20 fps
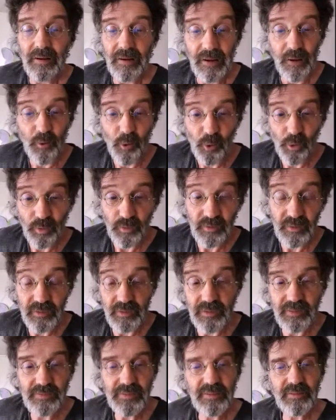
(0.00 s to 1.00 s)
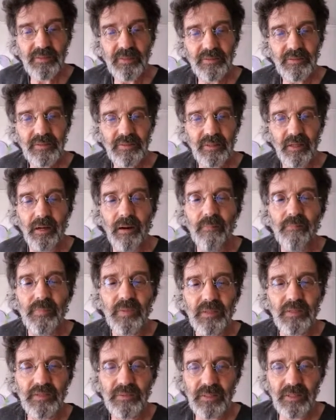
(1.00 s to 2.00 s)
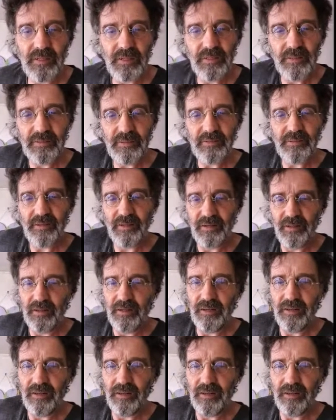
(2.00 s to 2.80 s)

Hello, this is Soul Life Part 2.